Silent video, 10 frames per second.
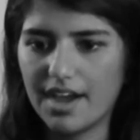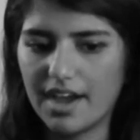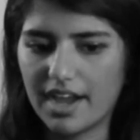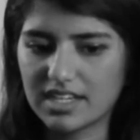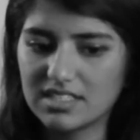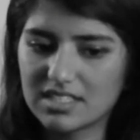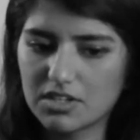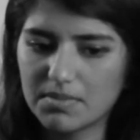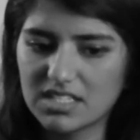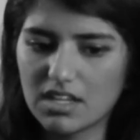I
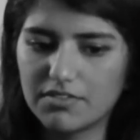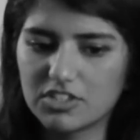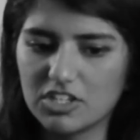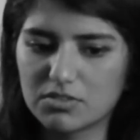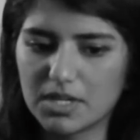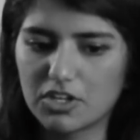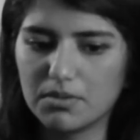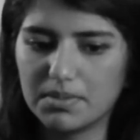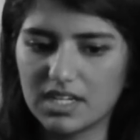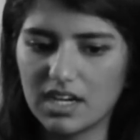consider myself a change
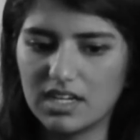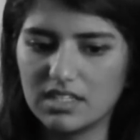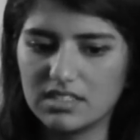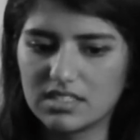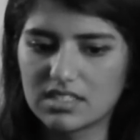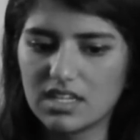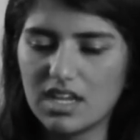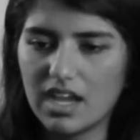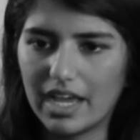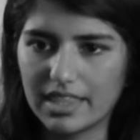maker because
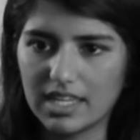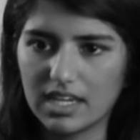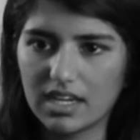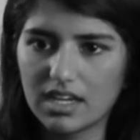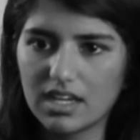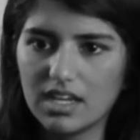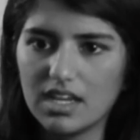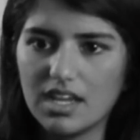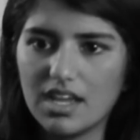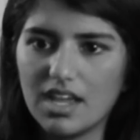I think
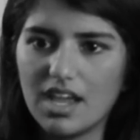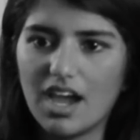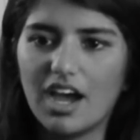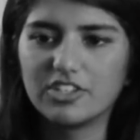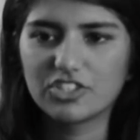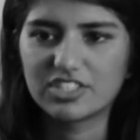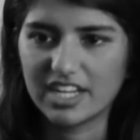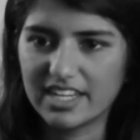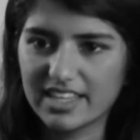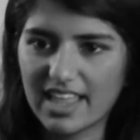
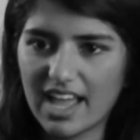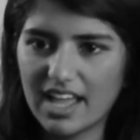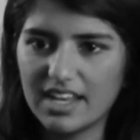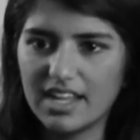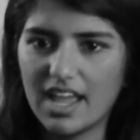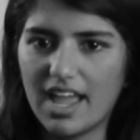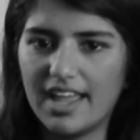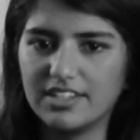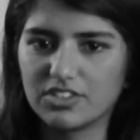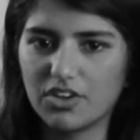understanding that
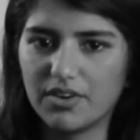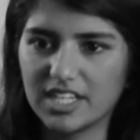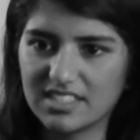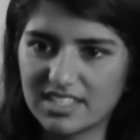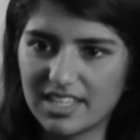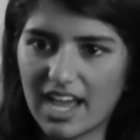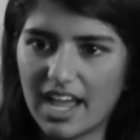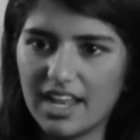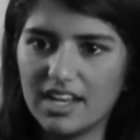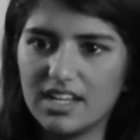and going
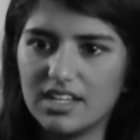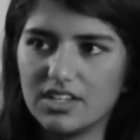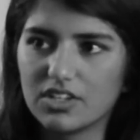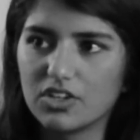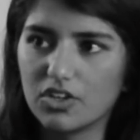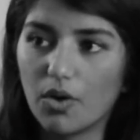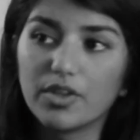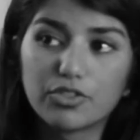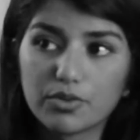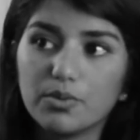
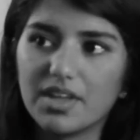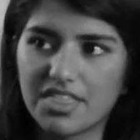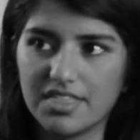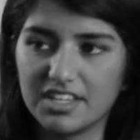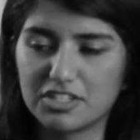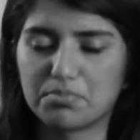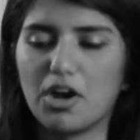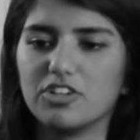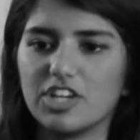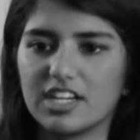through with this
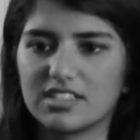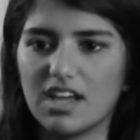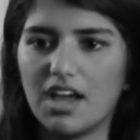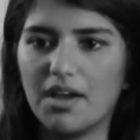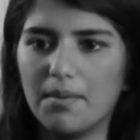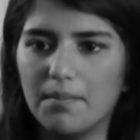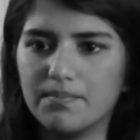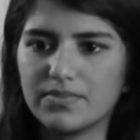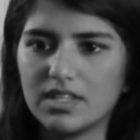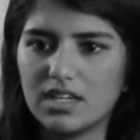project
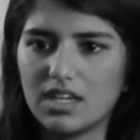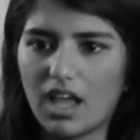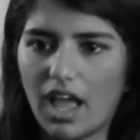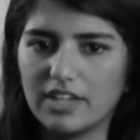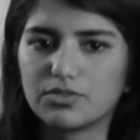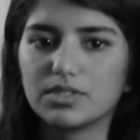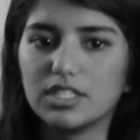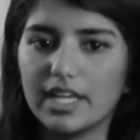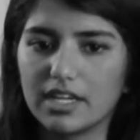has really